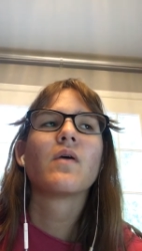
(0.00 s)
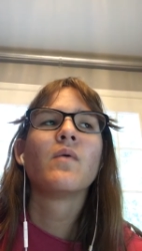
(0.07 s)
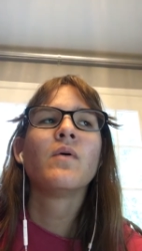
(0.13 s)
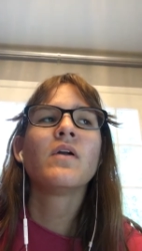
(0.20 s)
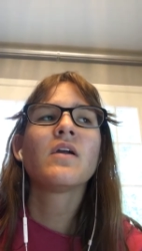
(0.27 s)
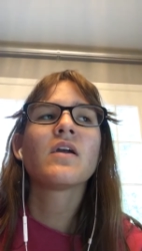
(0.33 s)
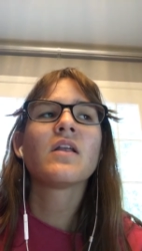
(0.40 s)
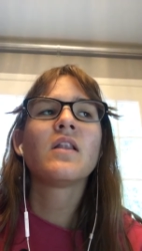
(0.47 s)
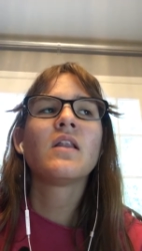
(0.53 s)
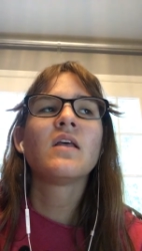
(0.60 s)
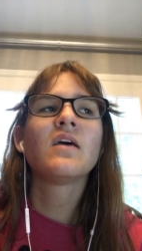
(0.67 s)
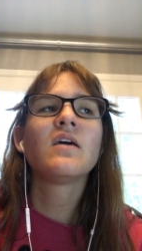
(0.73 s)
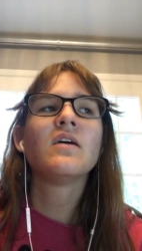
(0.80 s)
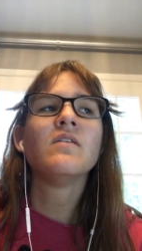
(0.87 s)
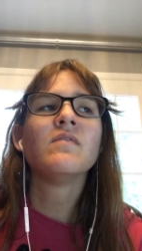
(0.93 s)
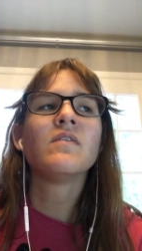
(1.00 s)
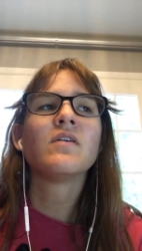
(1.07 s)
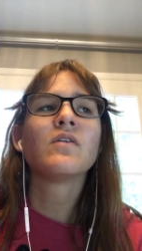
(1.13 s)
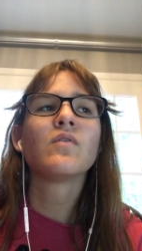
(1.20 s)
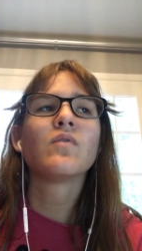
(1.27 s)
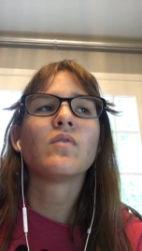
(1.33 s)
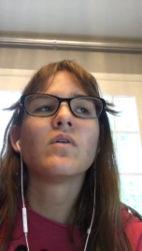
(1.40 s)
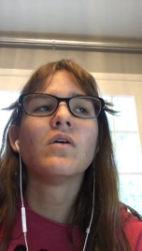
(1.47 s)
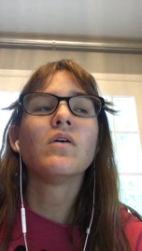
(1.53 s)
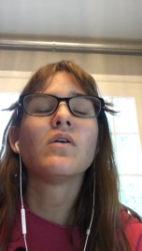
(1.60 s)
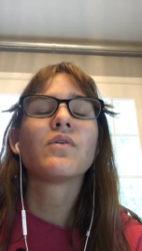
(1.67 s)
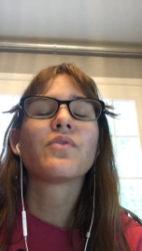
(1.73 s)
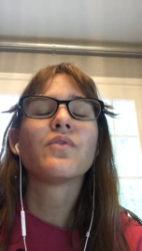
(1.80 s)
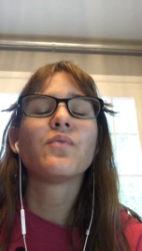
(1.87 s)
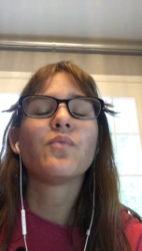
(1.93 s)
We can live in a
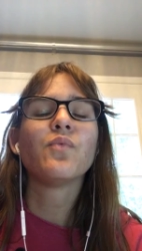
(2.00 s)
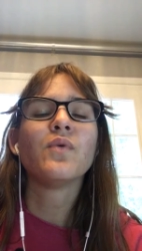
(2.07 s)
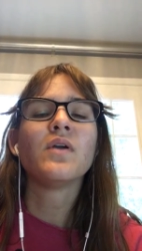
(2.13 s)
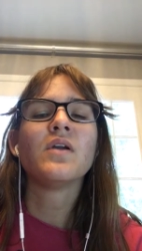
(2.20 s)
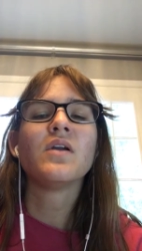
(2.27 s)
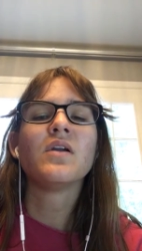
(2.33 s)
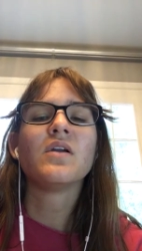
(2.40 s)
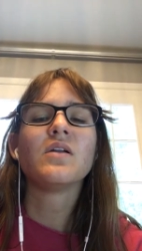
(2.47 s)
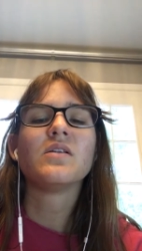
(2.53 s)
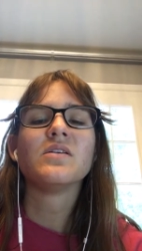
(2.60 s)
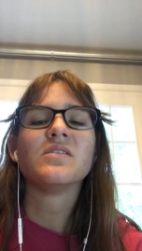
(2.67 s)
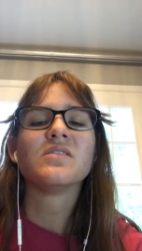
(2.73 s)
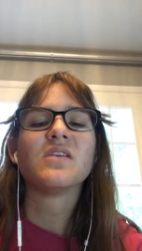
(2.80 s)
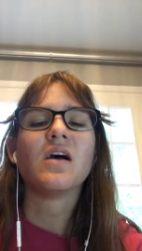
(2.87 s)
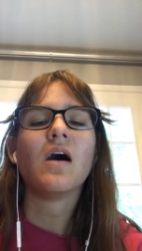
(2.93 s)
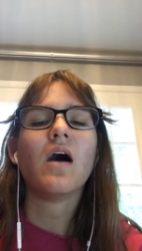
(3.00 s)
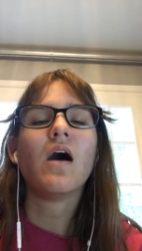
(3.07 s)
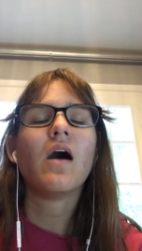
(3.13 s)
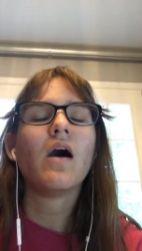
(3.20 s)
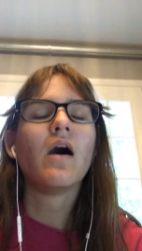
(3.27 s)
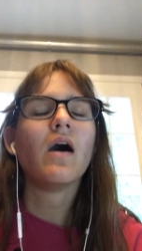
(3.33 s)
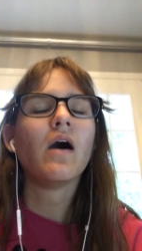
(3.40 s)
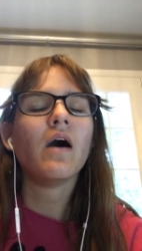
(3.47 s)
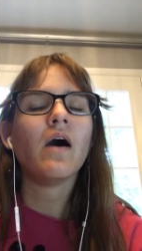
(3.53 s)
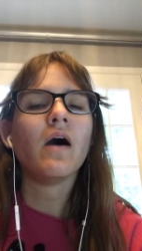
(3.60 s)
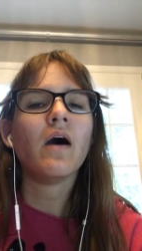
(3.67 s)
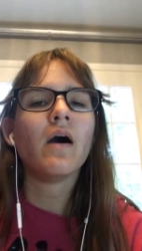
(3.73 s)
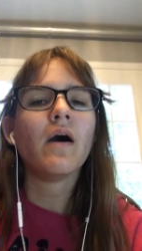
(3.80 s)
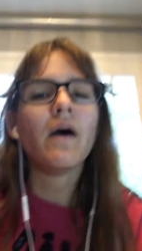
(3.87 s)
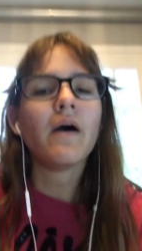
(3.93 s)
world that we
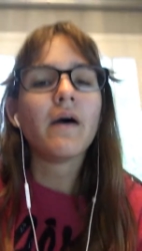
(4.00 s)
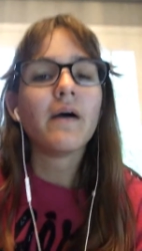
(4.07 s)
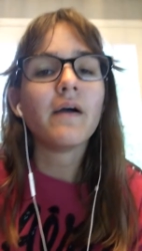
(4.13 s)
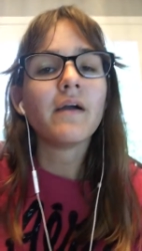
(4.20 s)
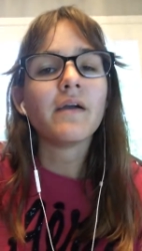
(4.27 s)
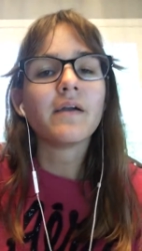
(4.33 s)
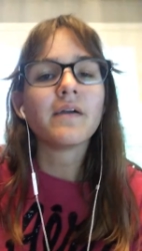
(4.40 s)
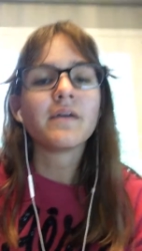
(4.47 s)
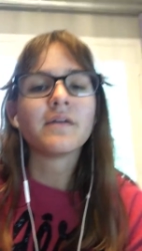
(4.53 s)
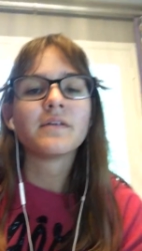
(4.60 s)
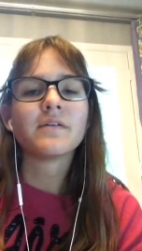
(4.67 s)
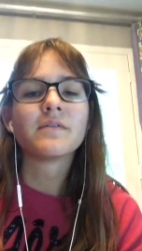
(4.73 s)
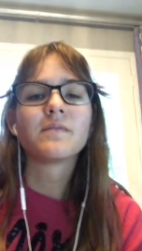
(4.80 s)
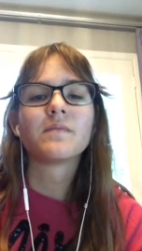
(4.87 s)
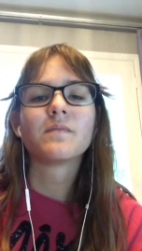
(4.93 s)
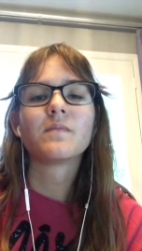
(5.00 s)
design.